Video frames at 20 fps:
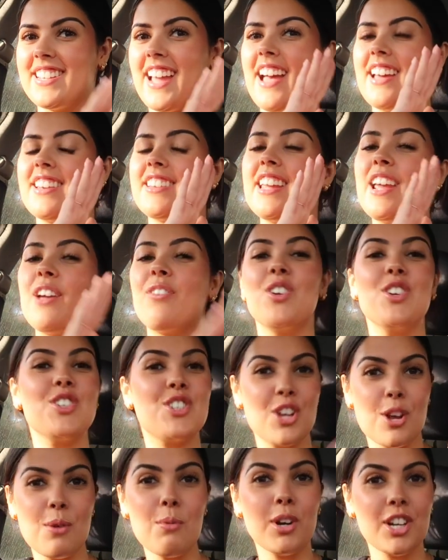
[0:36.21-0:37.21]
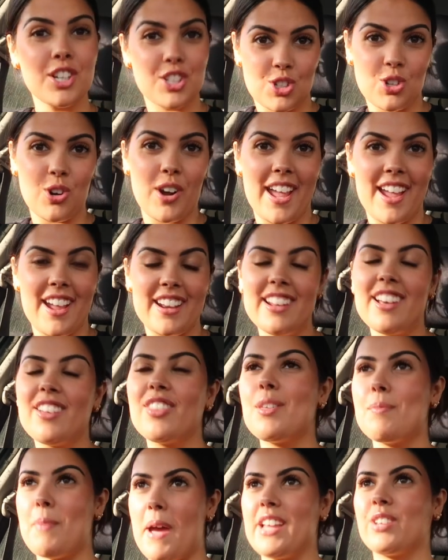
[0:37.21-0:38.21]
And if you do wanna join
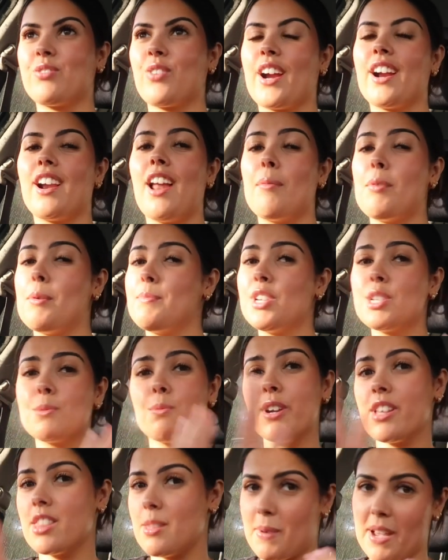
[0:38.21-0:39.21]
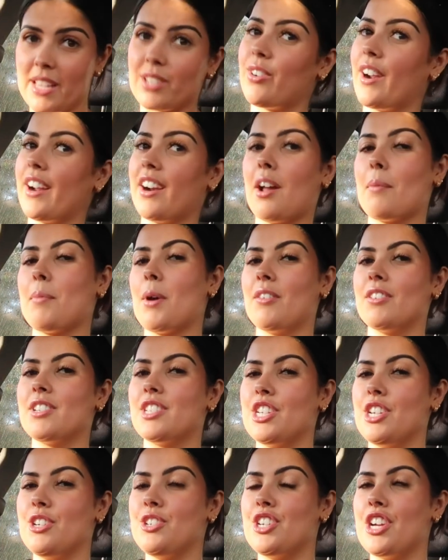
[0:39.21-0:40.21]
the Best Friend Club, I'm just bringing the Best Friend Club over
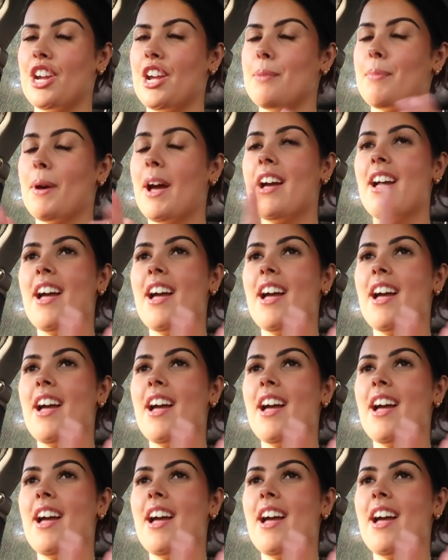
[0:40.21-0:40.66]
to YouTube,